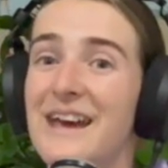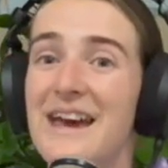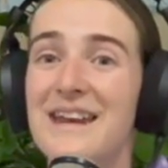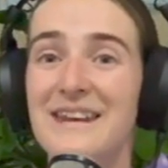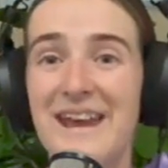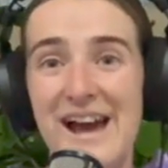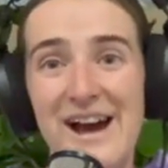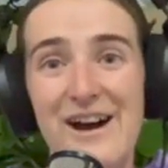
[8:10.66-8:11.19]

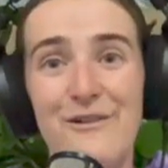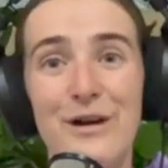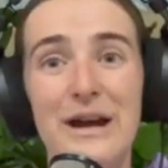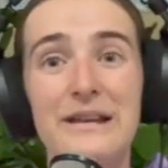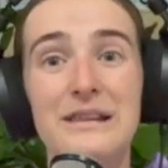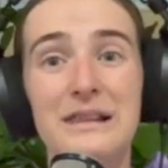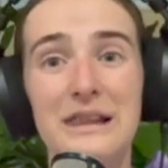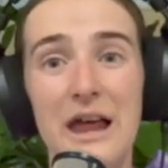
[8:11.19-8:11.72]
Now I
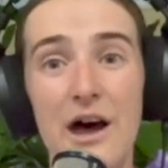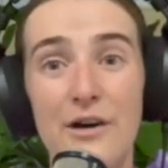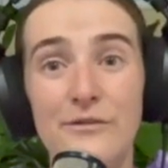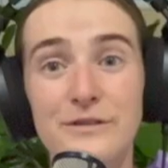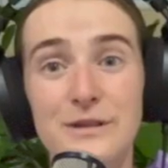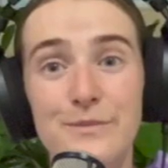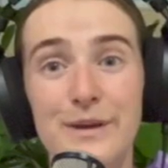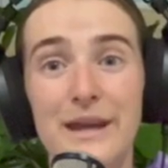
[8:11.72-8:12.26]
love
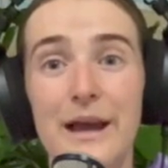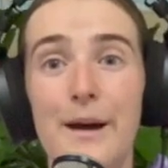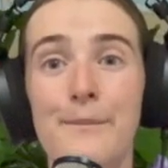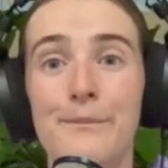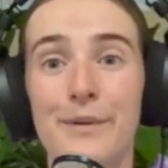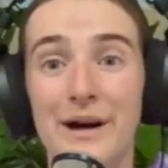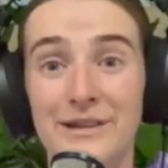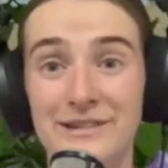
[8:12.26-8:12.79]
to be
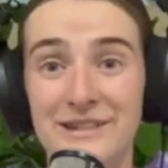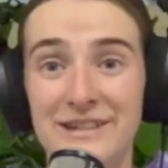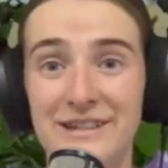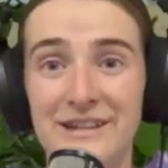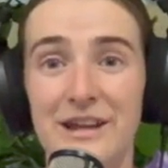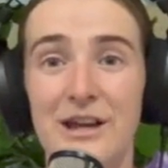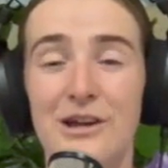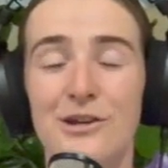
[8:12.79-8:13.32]

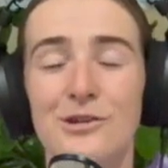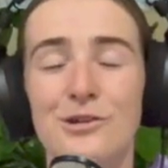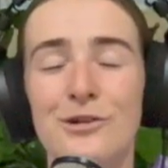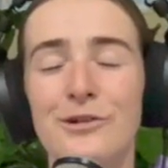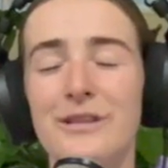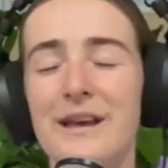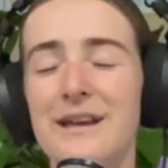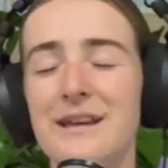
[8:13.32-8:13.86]
abundant.
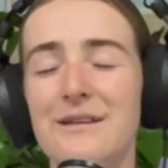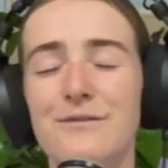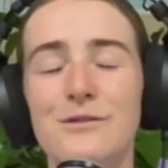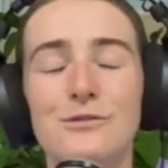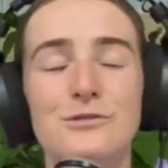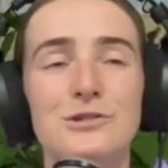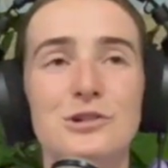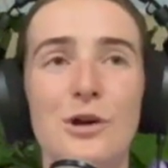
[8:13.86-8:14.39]
Like if
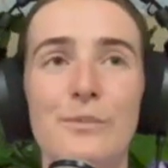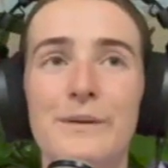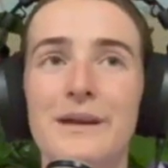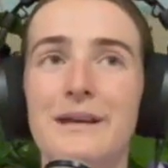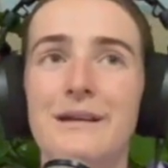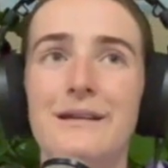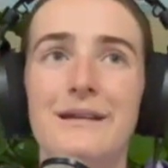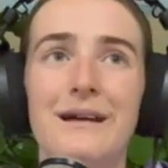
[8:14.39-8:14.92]
you're
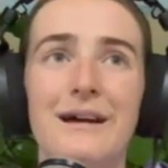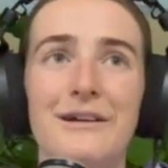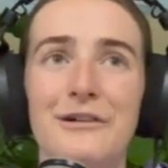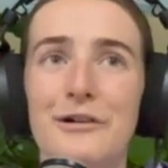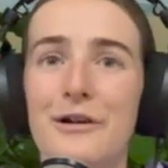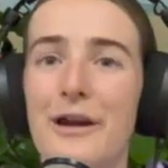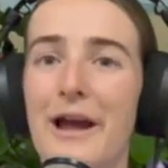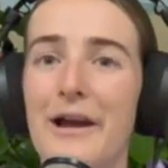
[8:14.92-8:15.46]
shopping, I
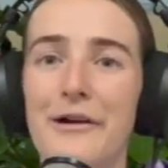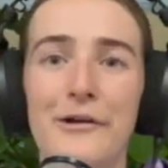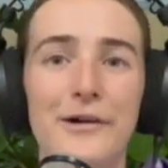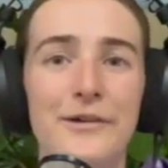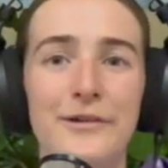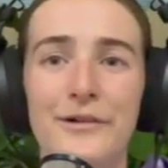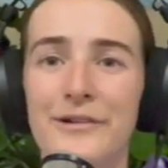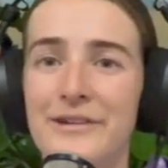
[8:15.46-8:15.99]
don't know, at
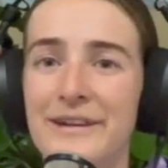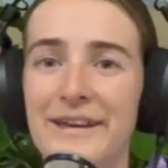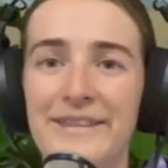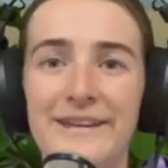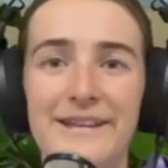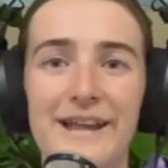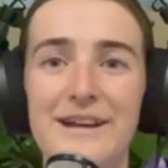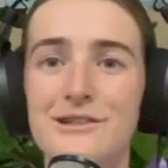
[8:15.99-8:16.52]
Cotton On and
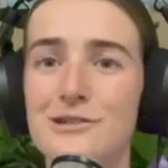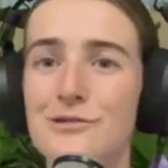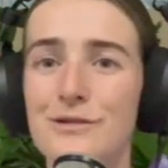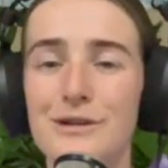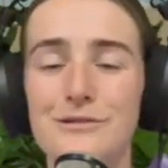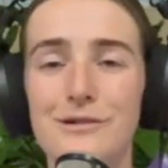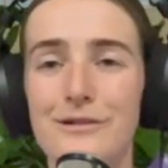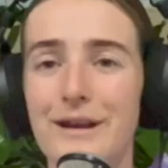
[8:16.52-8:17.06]
they're like, do you
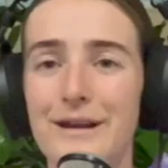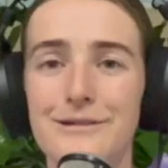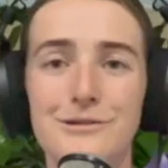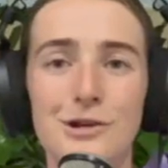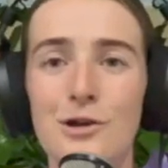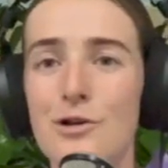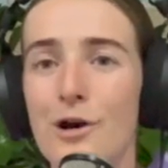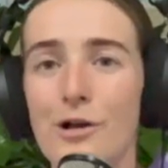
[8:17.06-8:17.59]
want to donate
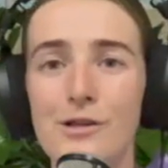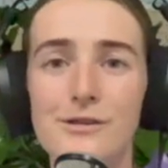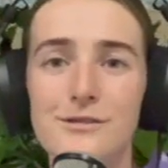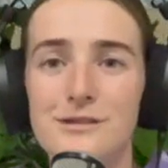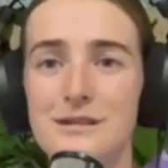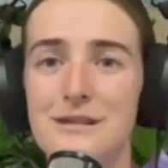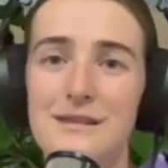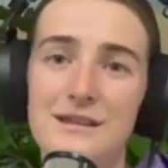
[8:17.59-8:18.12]

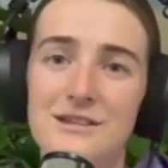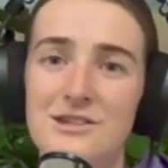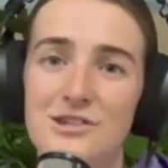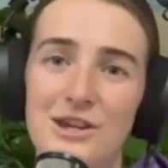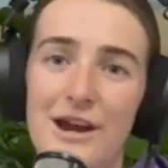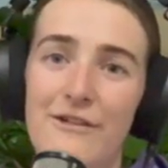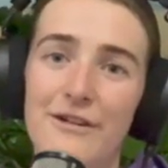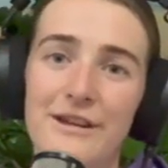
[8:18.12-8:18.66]
$2 to this
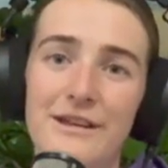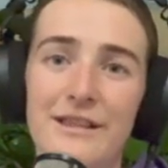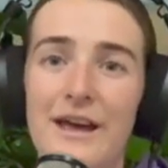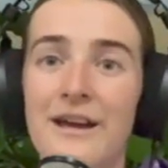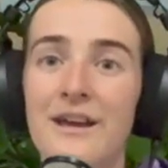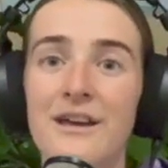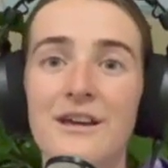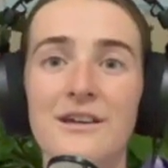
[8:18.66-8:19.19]
charity?
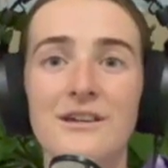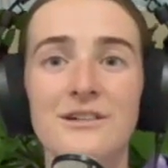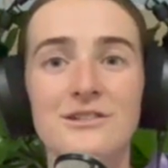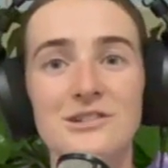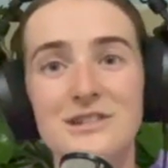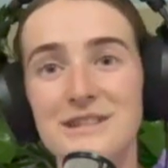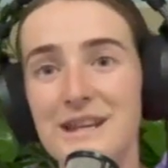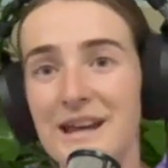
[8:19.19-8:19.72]
Like,
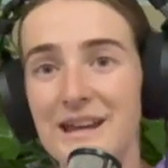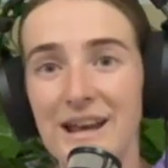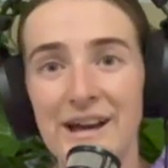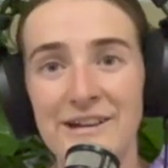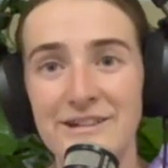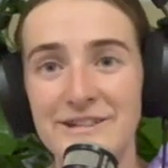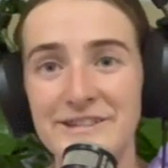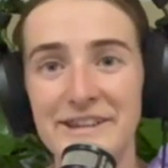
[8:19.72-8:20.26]
just say
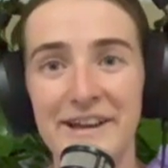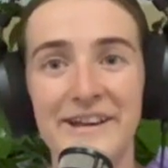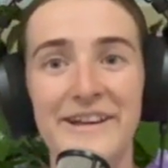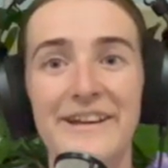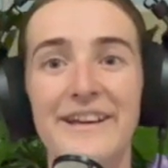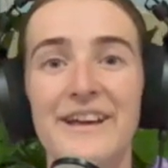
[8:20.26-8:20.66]
yes. Like,